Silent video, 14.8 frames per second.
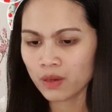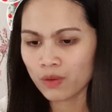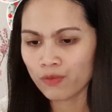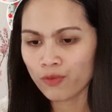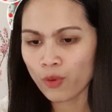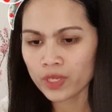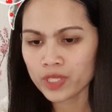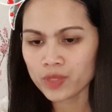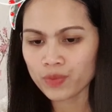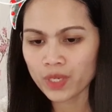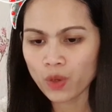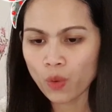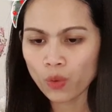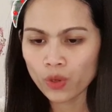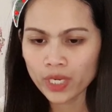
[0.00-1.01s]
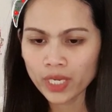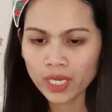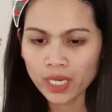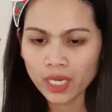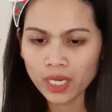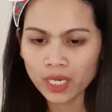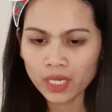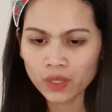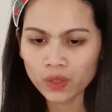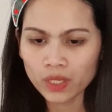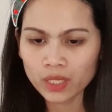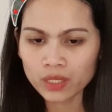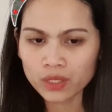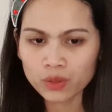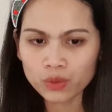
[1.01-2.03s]
voice recording, you
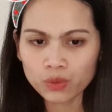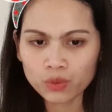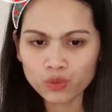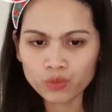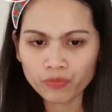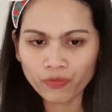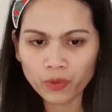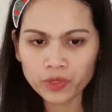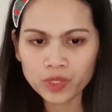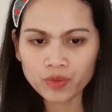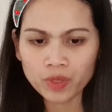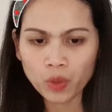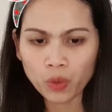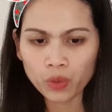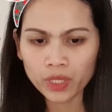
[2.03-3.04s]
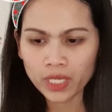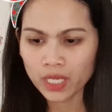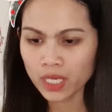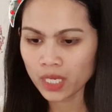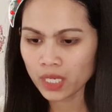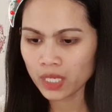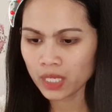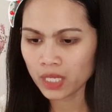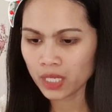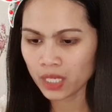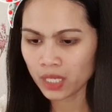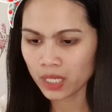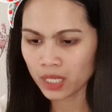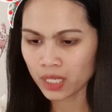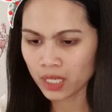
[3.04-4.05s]
can do voice recording,
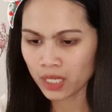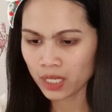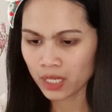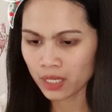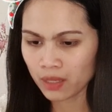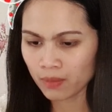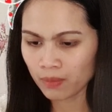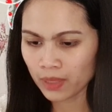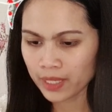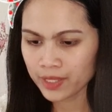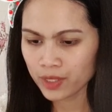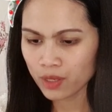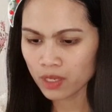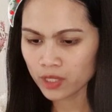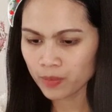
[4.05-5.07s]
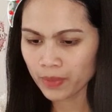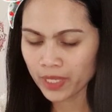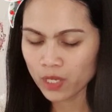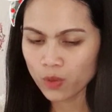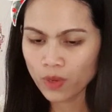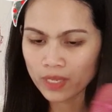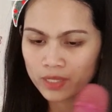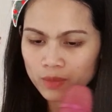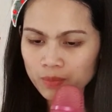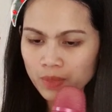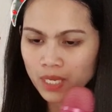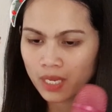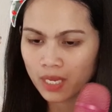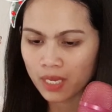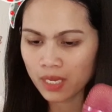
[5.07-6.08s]
play songs by
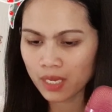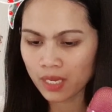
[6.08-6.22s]
USB.